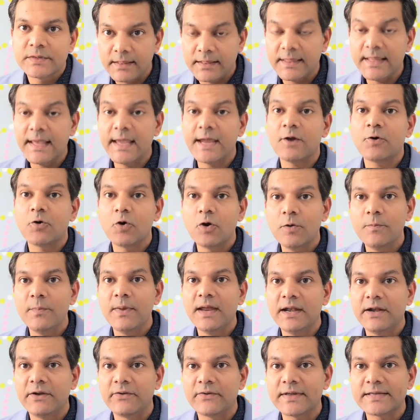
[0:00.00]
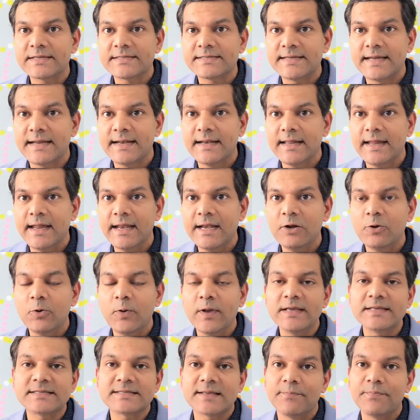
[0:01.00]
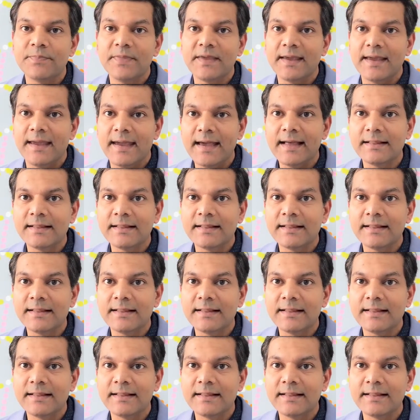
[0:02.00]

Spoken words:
They could be interested in doing something